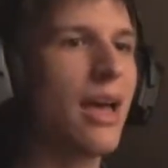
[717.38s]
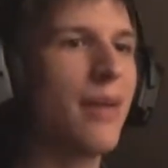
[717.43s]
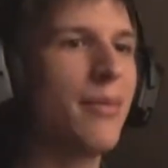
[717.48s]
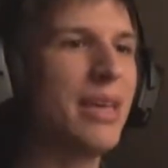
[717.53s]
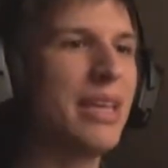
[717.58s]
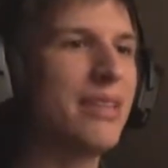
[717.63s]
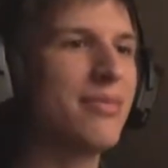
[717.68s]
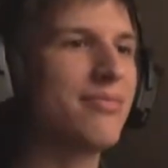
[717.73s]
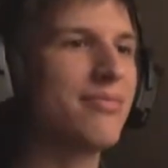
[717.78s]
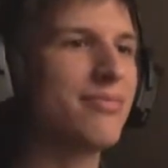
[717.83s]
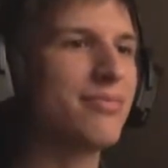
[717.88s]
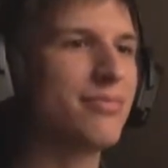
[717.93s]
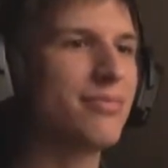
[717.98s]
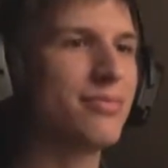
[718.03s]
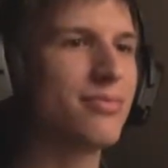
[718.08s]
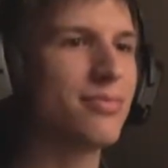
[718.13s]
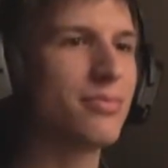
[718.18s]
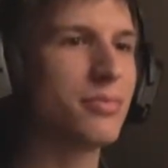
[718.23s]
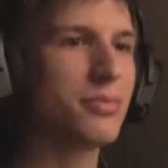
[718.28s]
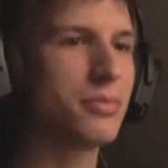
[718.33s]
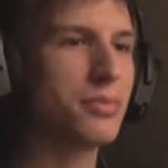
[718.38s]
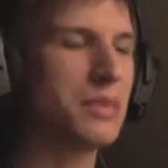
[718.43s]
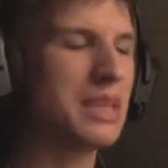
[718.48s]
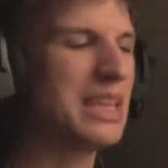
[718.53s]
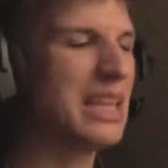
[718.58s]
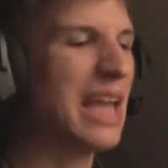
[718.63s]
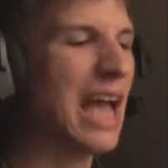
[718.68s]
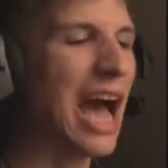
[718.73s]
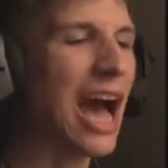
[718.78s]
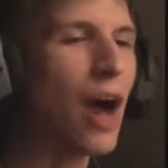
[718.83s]
I mean,
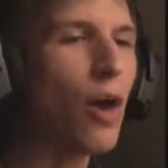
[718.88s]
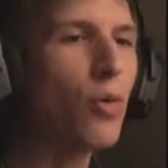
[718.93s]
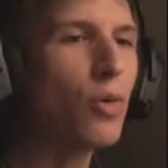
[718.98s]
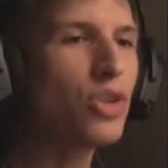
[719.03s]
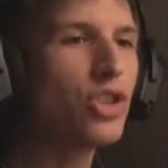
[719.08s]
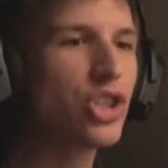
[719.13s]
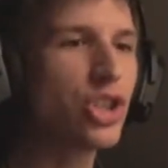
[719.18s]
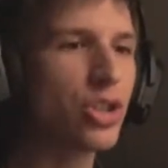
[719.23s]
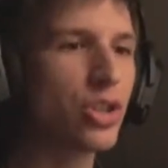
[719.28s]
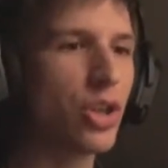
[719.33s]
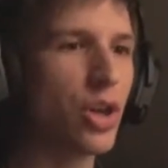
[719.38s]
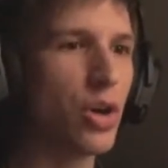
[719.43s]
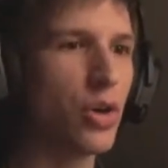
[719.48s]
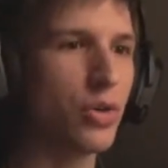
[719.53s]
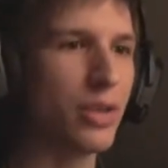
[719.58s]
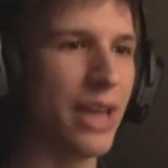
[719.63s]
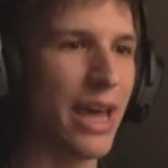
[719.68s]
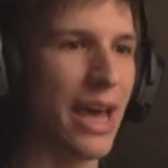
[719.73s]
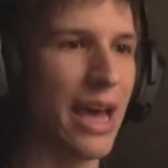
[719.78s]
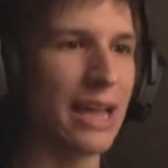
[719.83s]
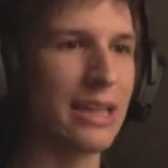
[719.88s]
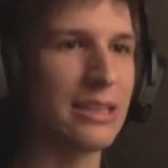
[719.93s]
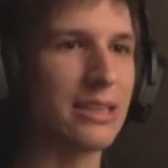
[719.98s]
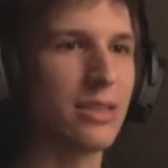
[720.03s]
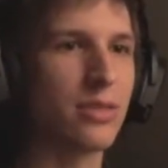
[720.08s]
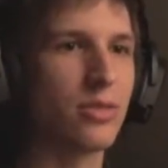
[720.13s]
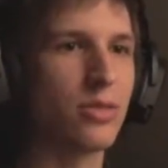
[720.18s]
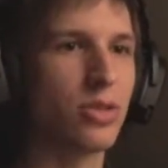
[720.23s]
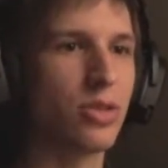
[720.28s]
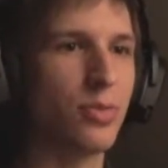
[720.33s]
how would you know
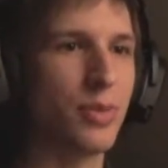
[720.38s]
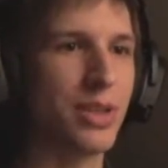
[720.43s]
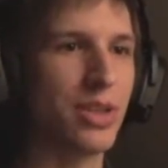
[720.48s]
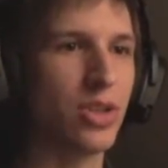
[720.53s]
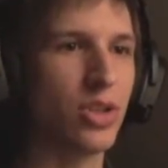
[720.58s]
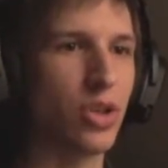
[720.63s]
that, to be